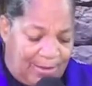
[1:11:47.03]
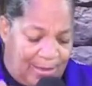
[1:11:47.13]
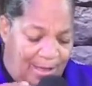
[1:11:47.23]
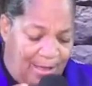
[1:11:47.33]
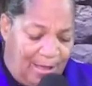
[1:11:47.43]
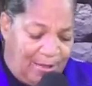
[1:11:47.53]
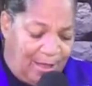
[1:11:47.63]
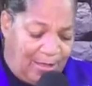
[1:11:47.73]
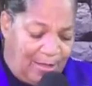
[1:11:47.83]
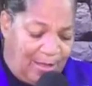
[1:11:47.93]
uh
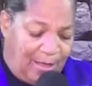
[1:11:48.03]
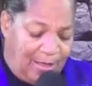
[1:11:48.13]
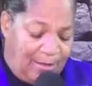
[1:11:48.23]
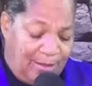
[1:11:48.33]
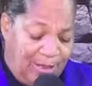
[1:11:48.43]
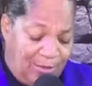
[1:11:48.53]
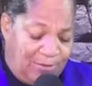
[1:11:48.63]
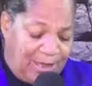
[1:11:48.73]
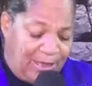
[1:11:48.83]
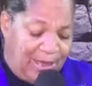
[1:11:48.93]
uh, uh, uh, knew
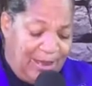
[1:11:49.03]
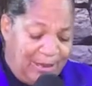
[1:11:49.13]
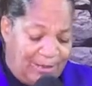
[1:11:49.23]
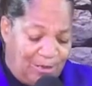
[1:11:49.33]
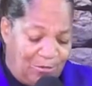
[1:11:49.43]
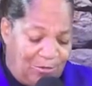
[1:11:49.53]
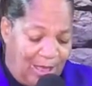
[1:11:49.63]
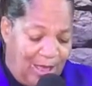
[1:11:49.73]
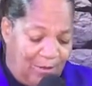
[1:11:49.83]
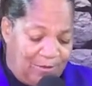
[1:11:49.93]
that he didn't know
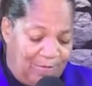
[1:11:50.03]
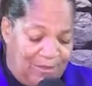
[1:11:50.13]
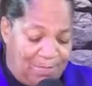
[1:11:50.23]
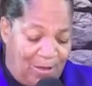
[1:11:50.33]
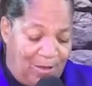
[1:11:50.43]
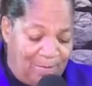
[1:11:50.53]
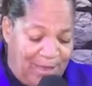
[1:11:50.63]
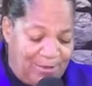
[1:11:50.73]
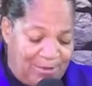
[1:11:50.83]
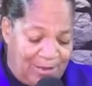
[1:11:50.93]
how to respond
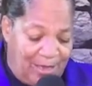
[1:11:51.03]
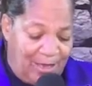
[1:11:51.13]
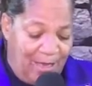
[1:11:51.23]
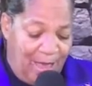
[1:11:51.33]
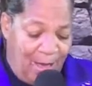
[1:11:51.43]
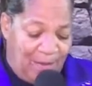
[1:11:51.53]
back to God.